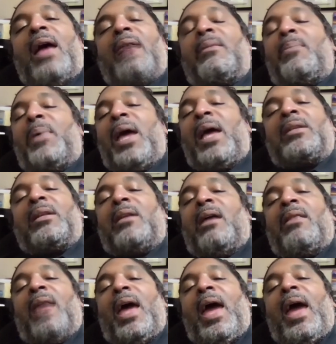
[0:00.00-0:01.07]
have to pass
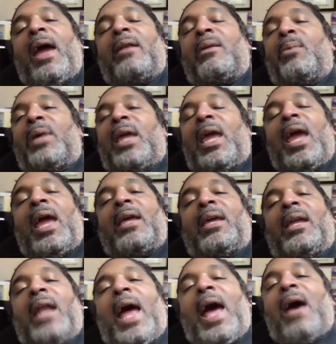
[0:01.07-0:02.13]
another act that we can't
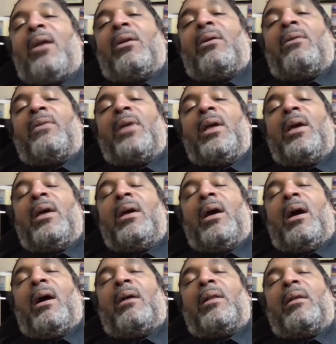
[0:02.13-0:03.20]
get out
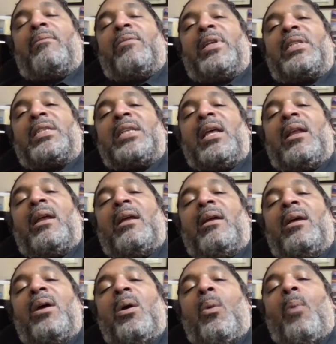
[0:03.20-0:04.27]
of the Senate,
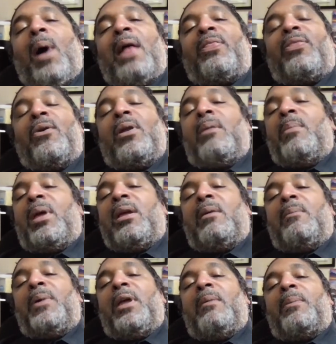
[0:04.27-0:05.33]
while 30 million
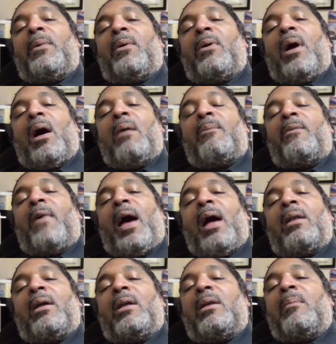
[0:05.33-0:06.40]
people are out
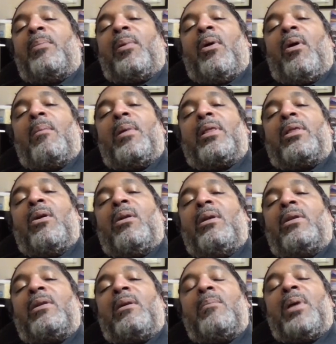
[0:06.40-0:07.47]
of unemployment,
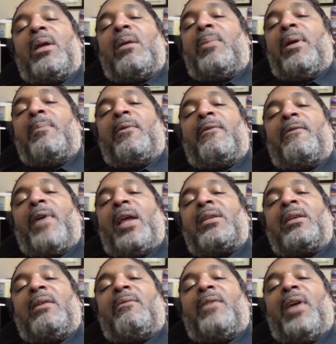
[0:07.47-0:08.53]
30-something million people face
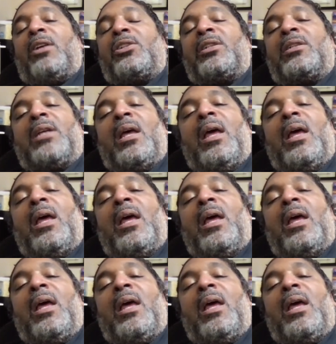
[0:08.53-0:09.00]
eviction.